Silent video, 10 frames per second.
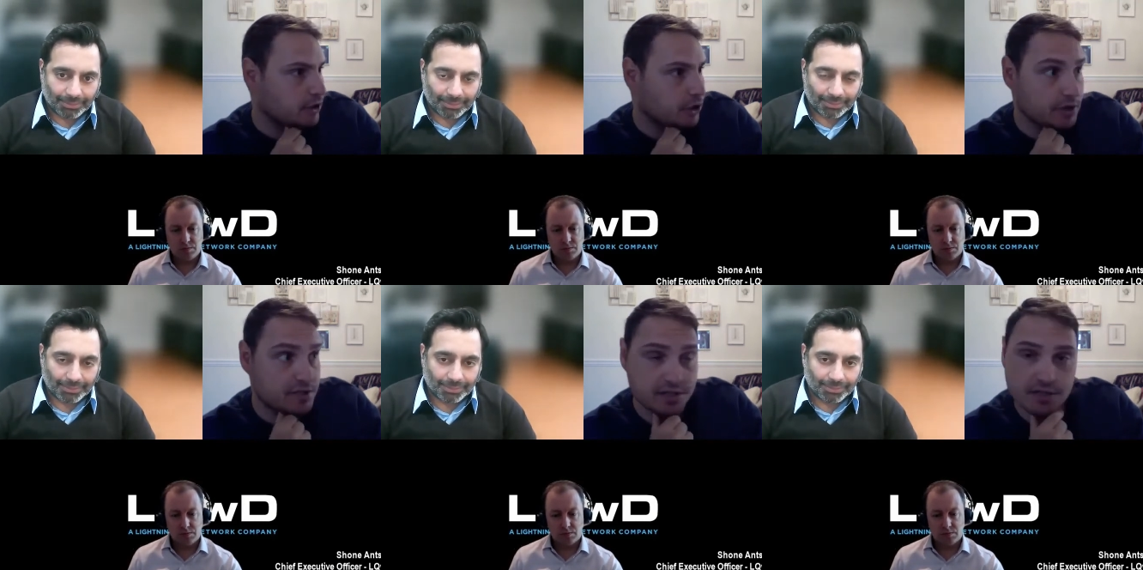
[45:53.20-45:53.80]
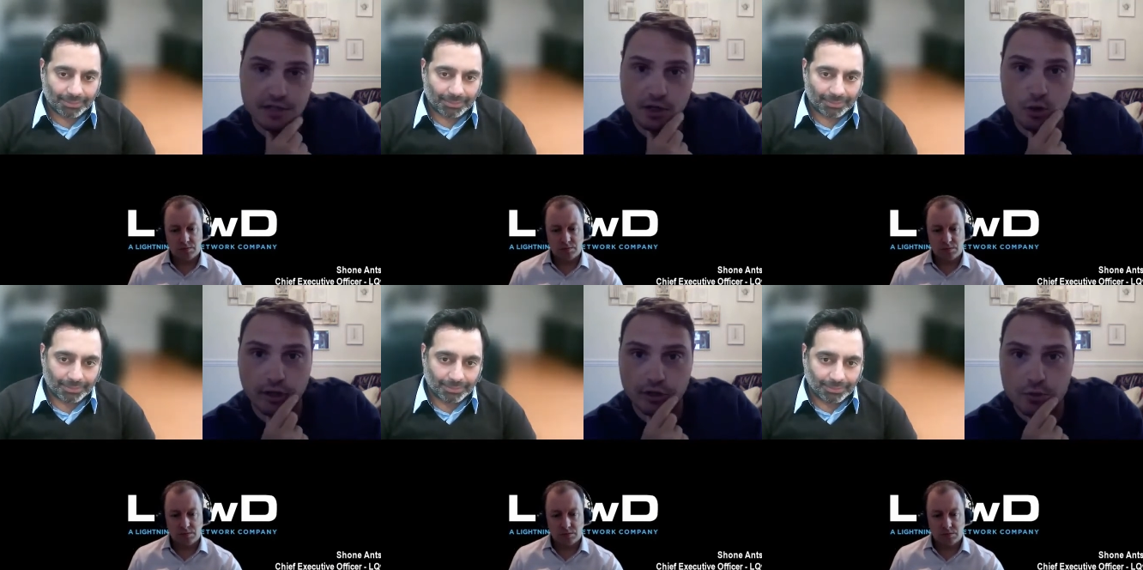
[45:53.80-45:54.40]
Speaker 1: currencies are
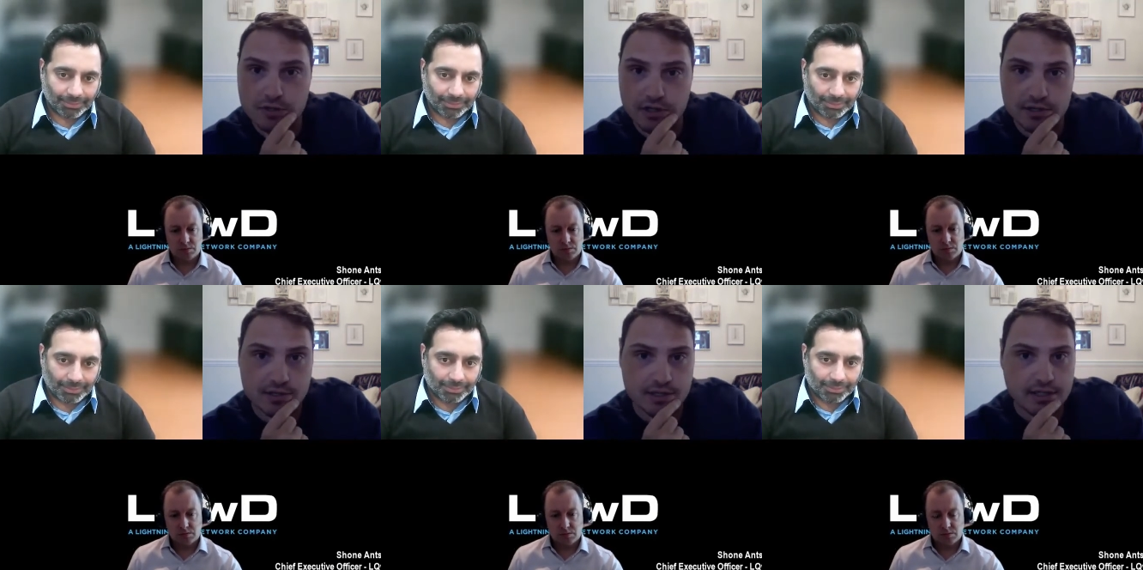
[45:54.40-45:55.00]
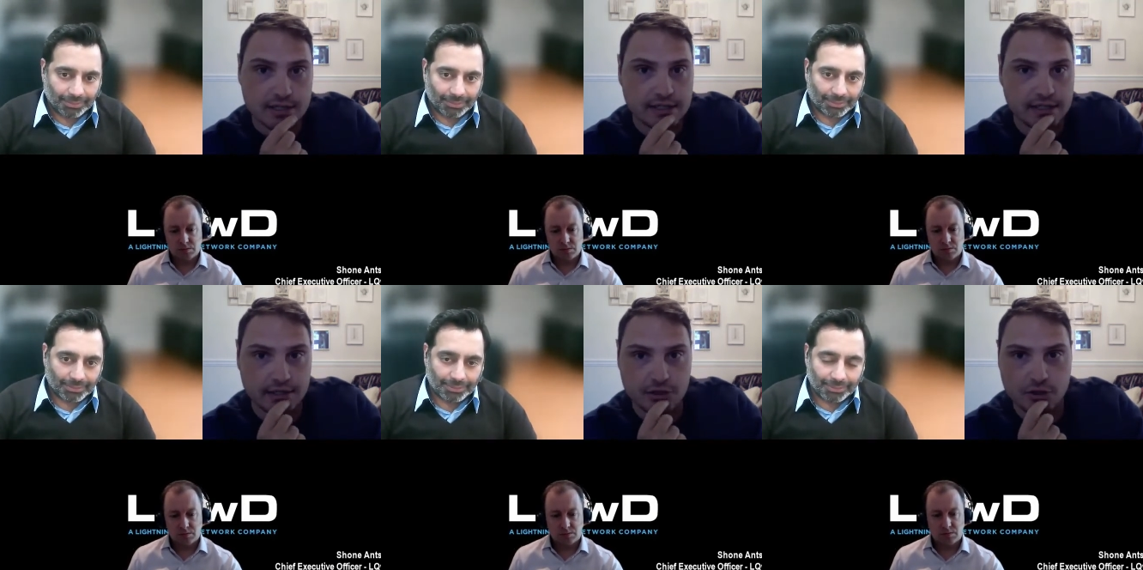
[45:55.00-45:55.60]
going useless
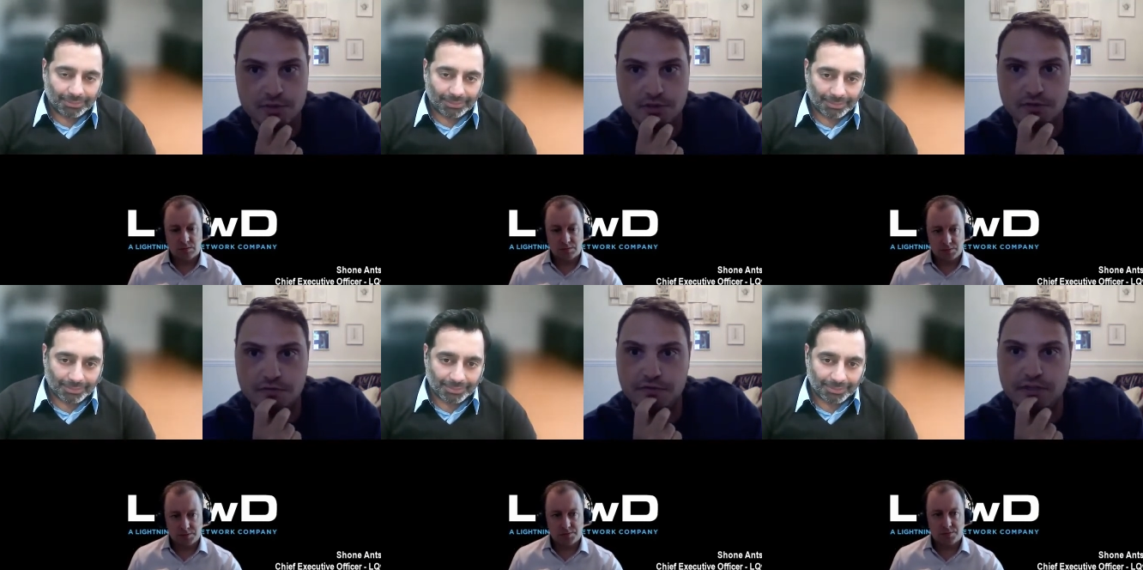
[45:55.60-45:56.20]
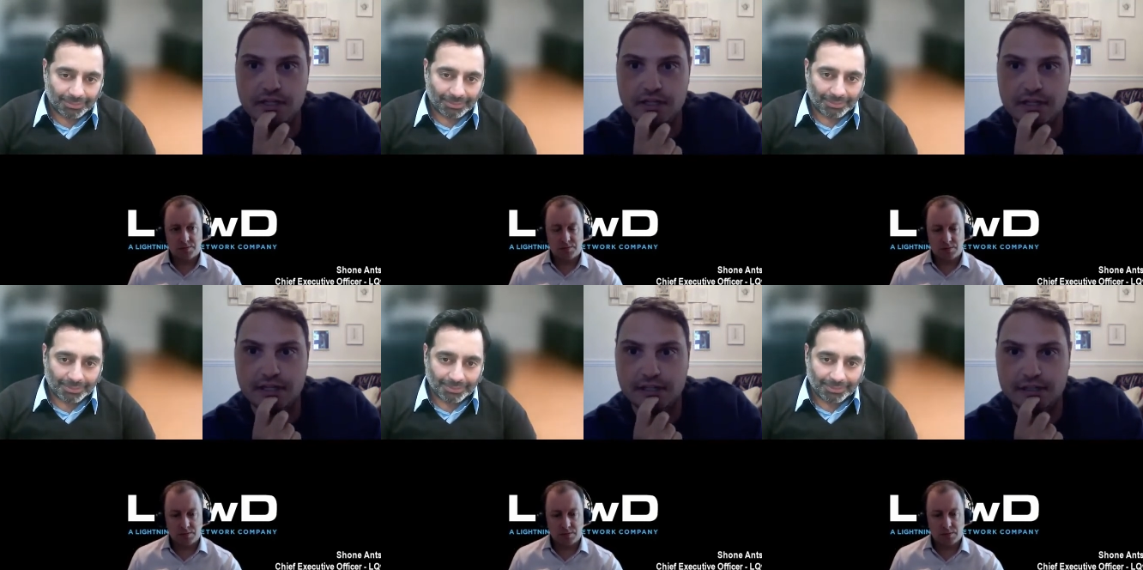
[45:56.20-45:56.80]
in terms of,
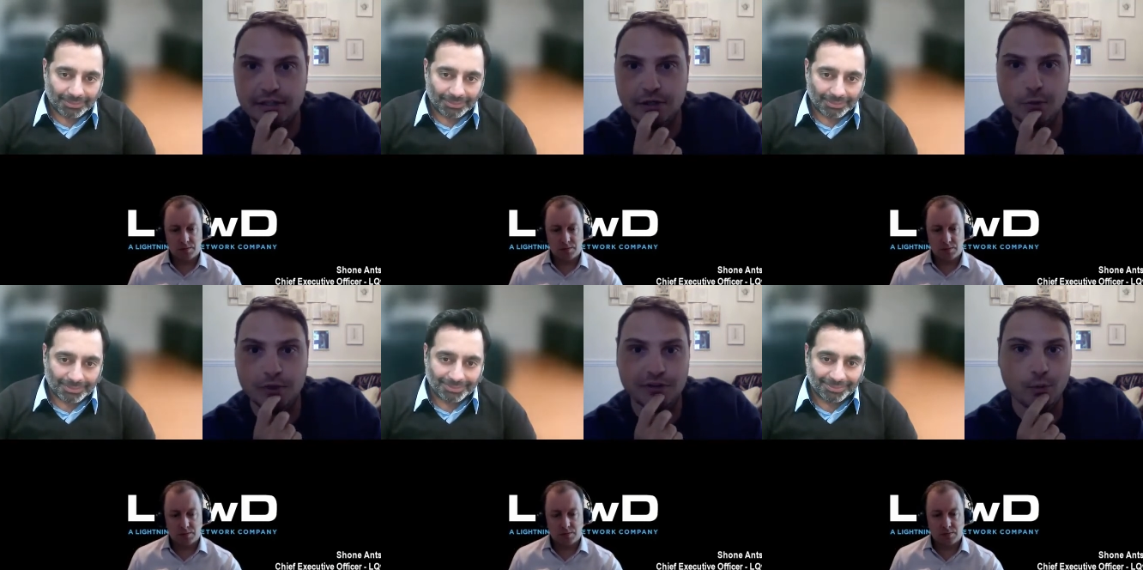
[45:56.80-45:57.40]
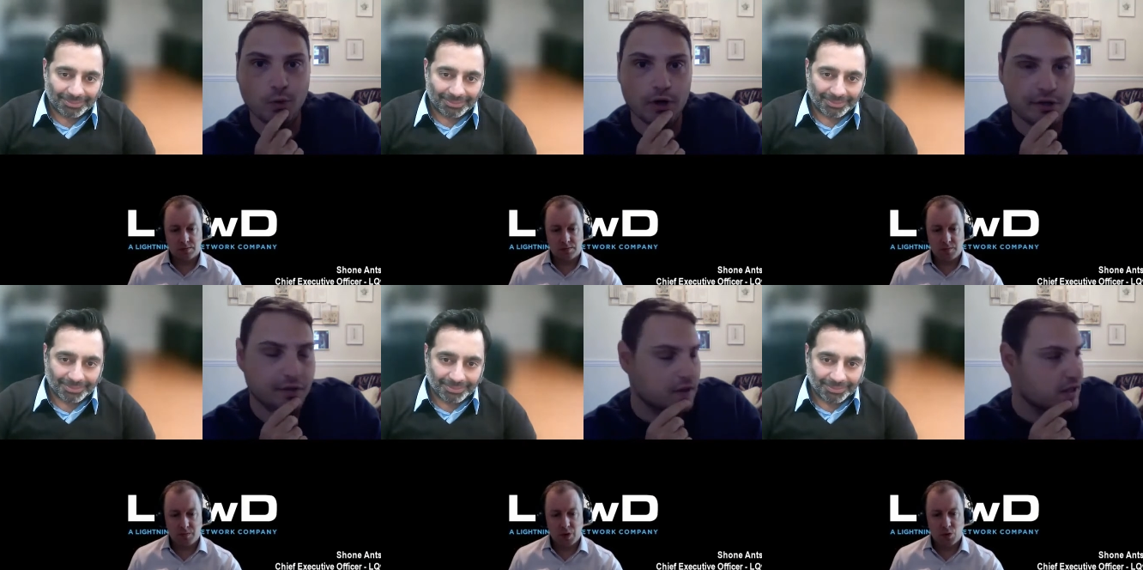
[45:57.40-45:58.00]
uh, you know, what they're
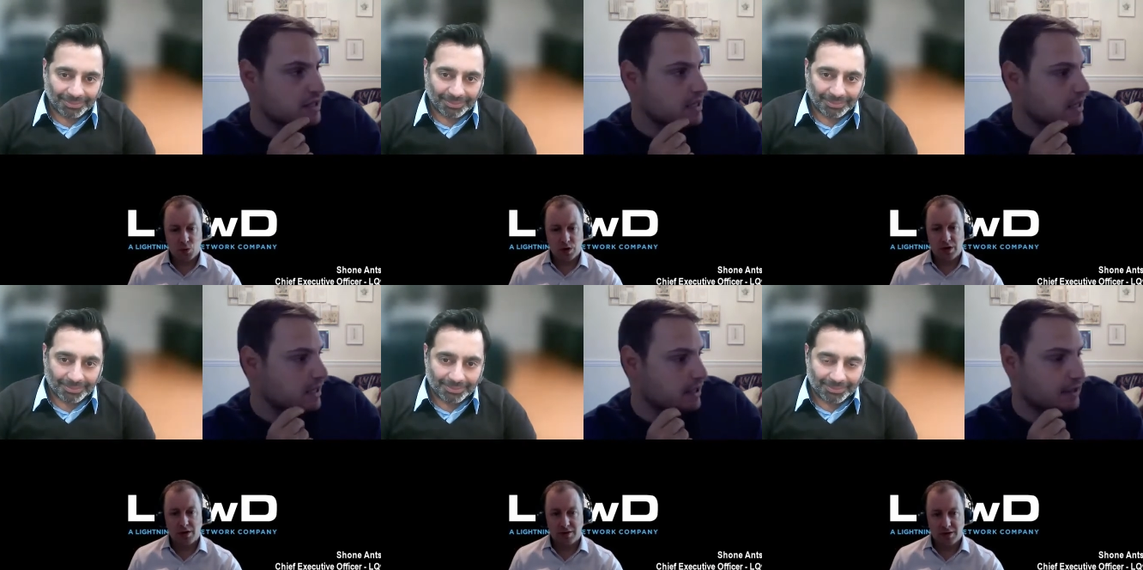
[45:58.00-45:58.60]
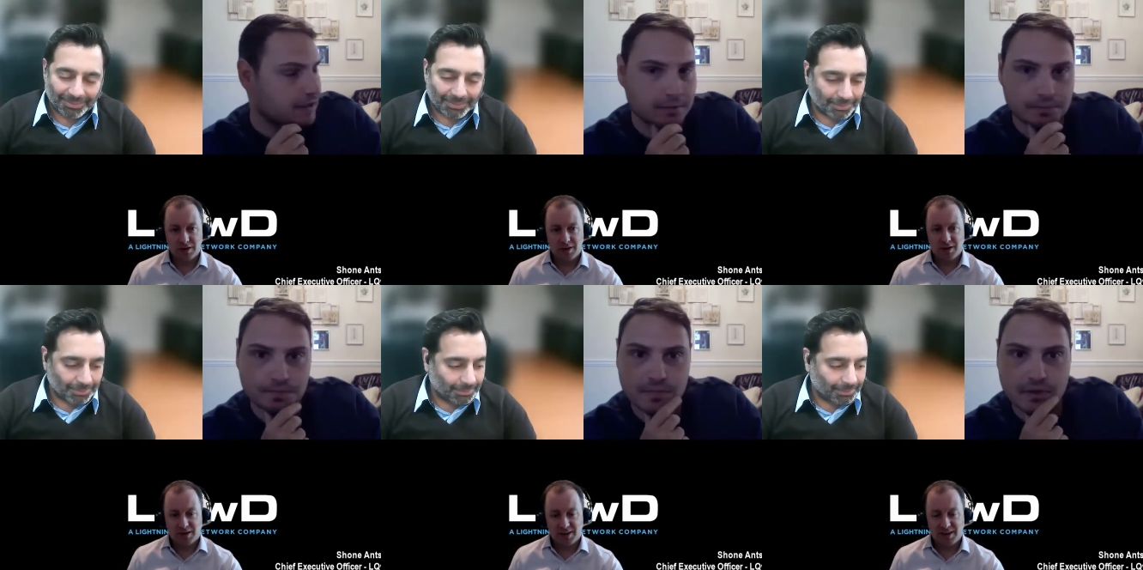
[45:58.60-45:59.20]
worth,
Speaker 2: right? And,
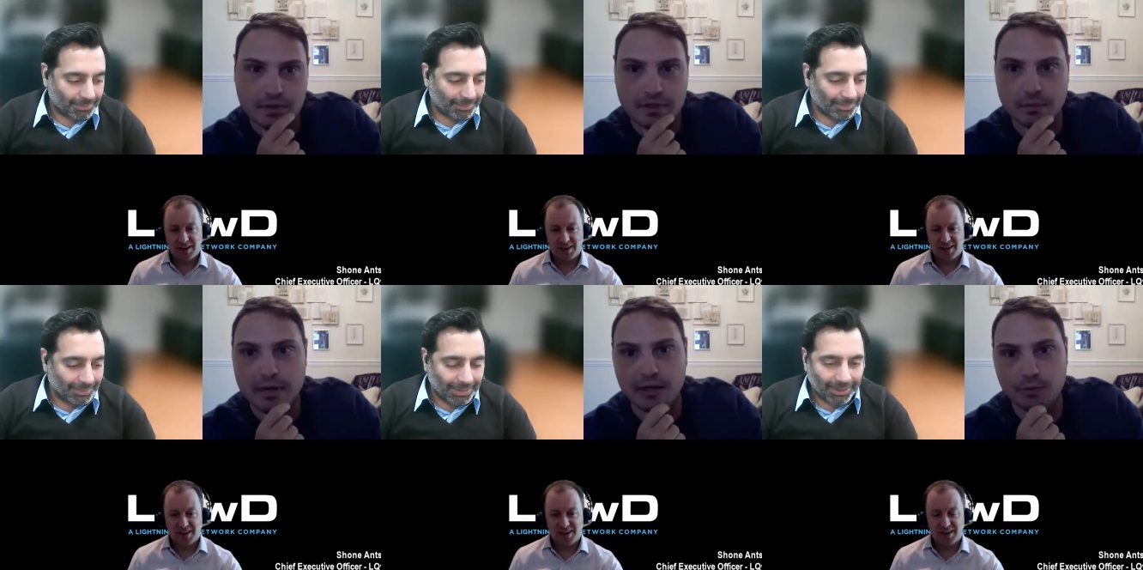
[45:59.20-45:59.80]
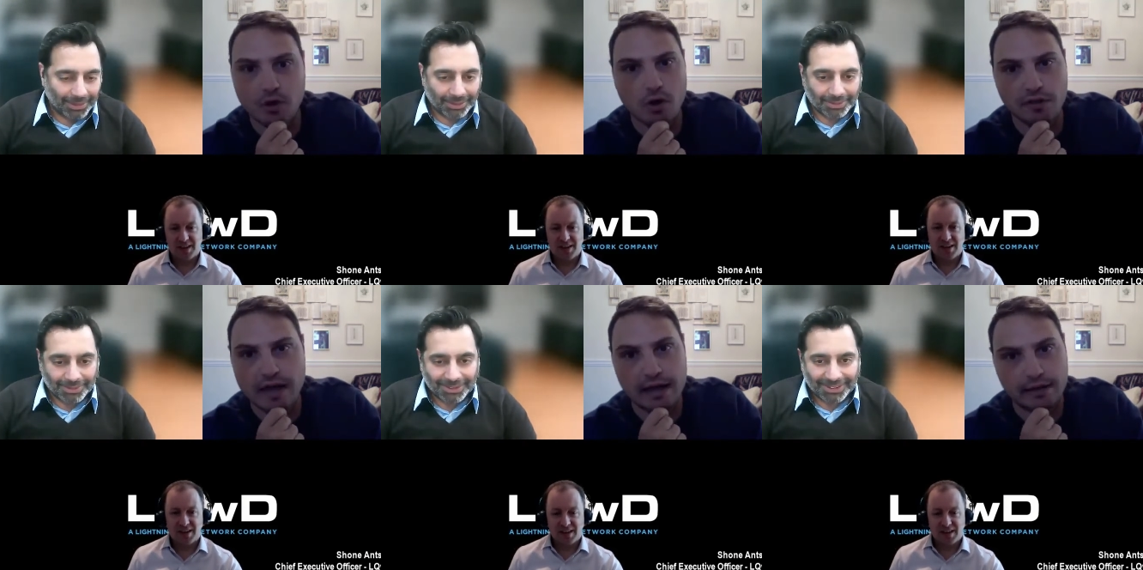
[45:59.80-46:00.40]
um,
Speaker 1: combined with all
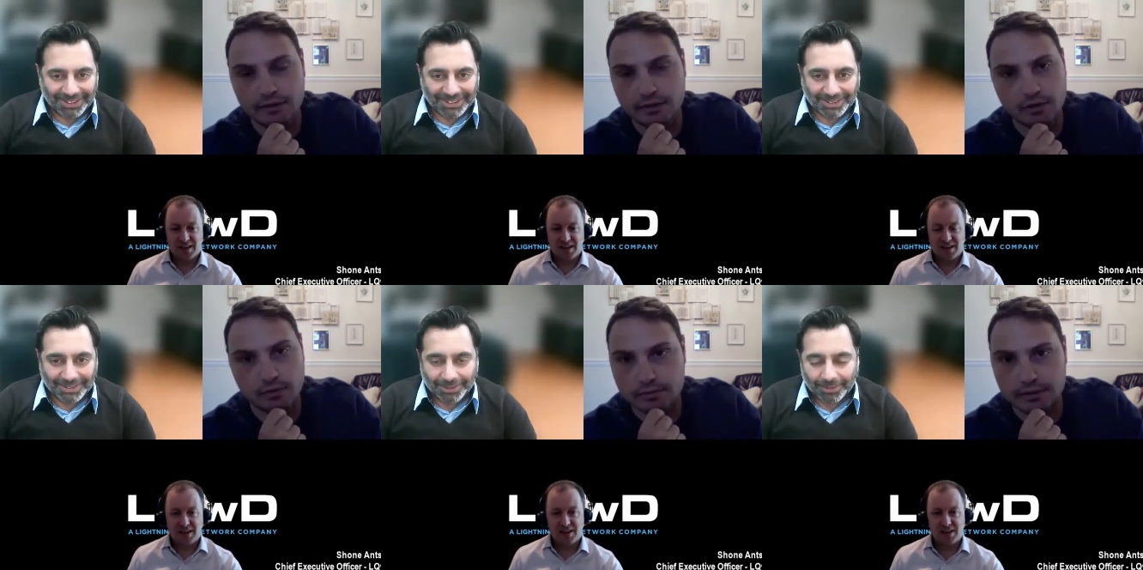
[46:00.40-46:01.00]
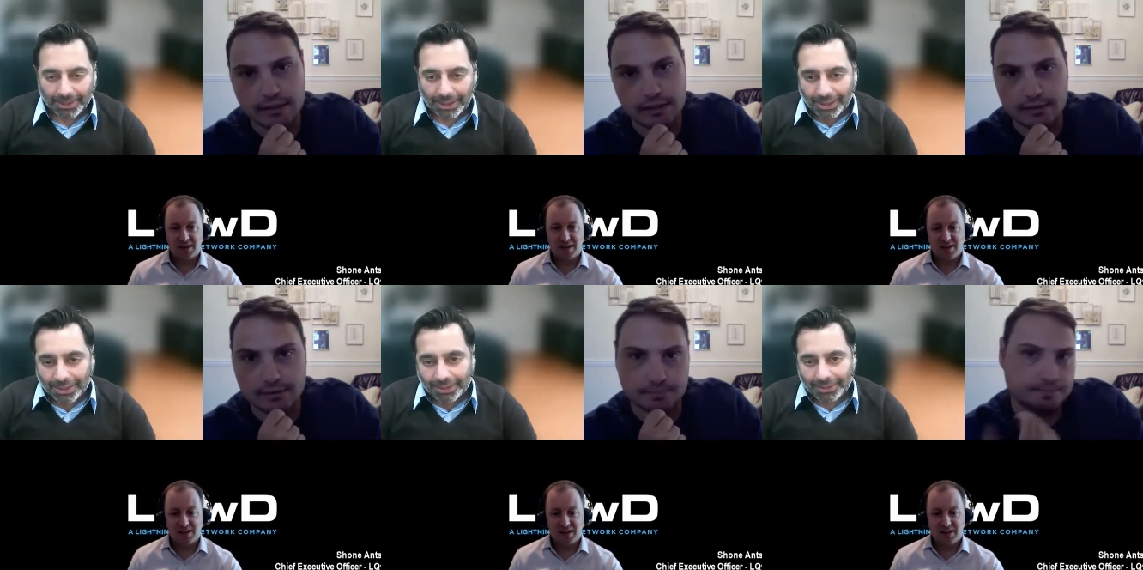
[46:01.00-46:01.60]
that, you know, um,